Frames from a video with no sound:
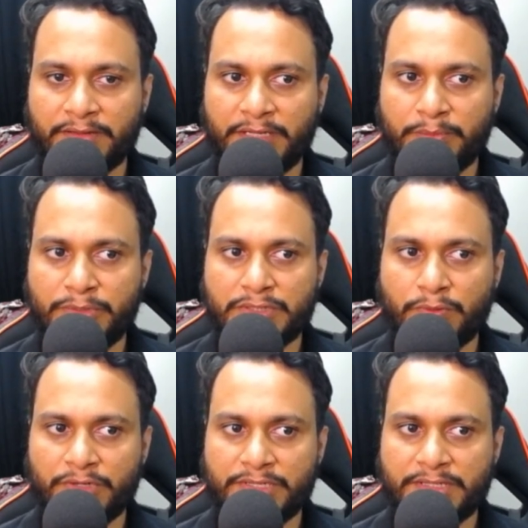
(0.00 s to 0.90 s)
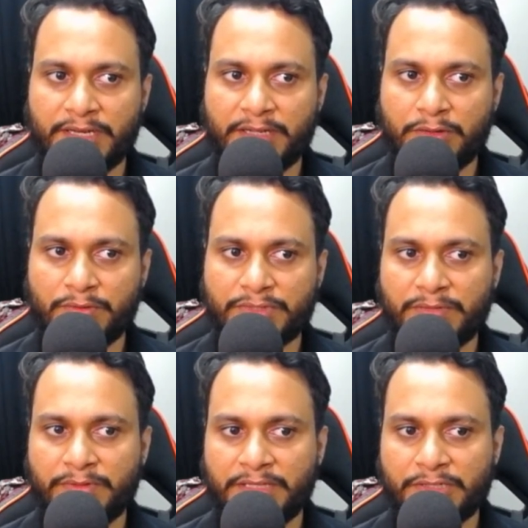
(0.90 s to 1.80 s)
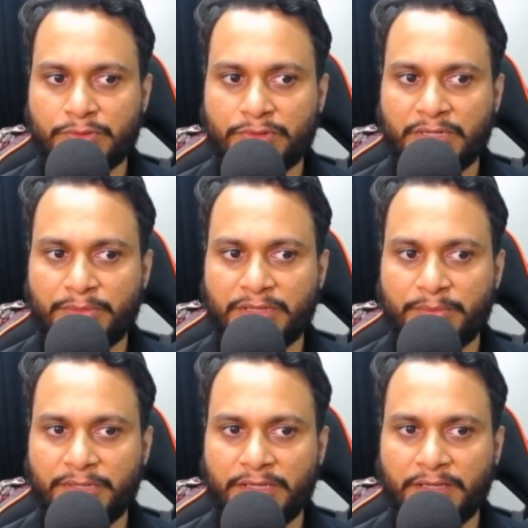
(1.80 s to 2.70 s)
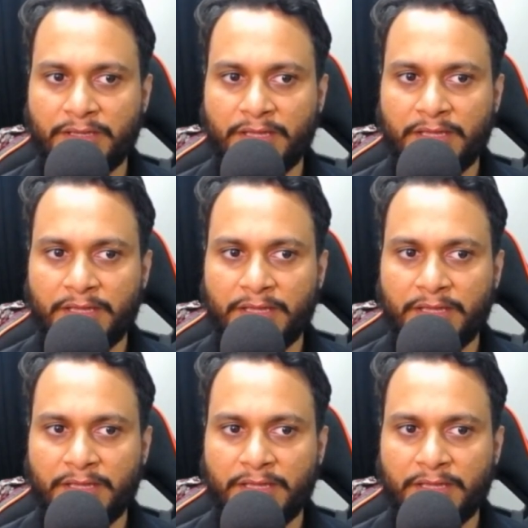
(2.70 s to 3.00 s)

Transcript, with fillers: That means what is the rank of 7 that should come in the beginning.